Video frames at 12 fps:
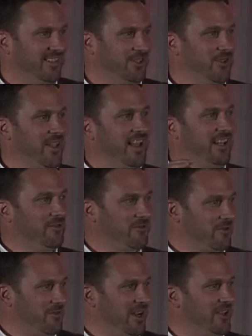to that
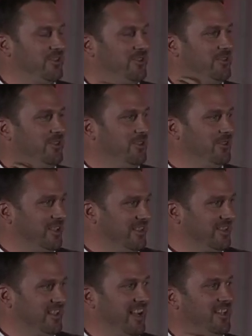information, to those
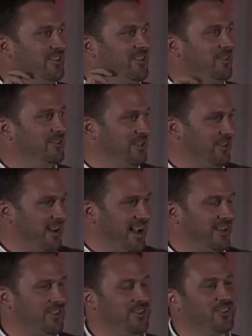insights, to those
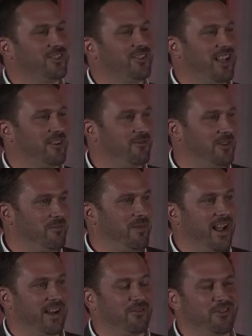interactions, to that
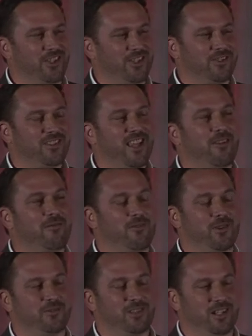feedback for just ten,
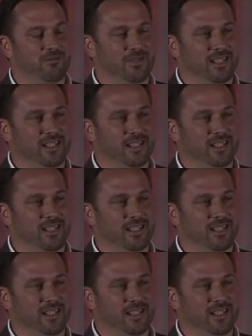fifteen